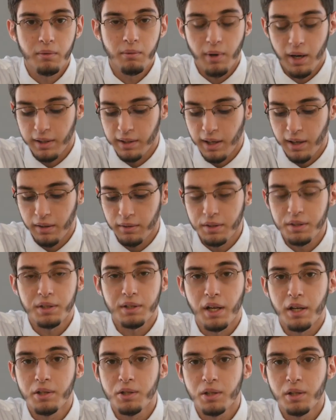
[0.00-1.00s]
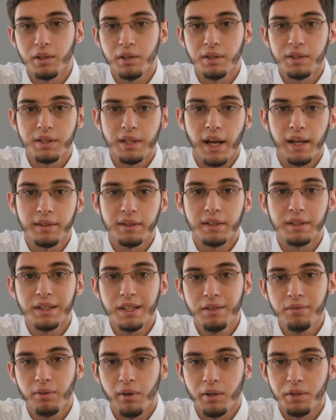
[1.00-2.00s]
Right now, this engine is at the
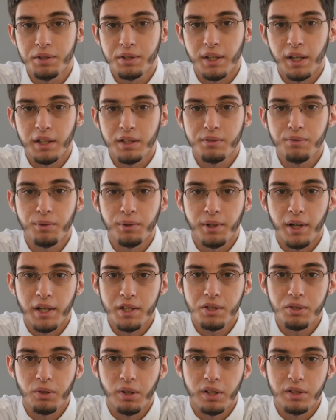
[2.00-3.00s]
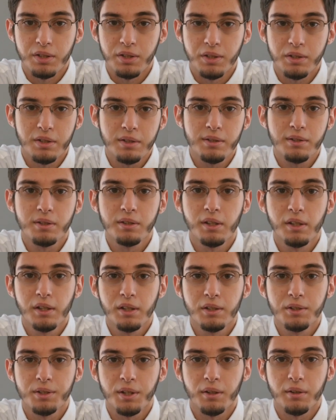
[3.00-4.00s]
default settings for notch transitions,
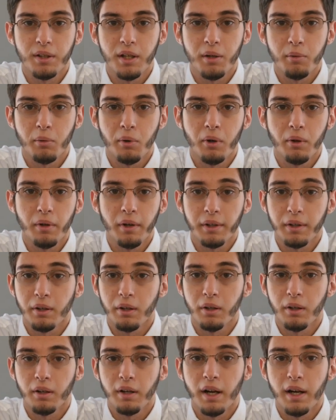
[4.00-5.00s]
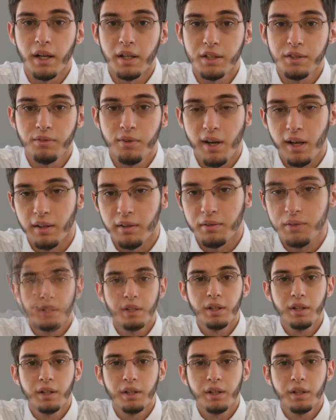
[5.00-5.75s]
so they will occur as follows.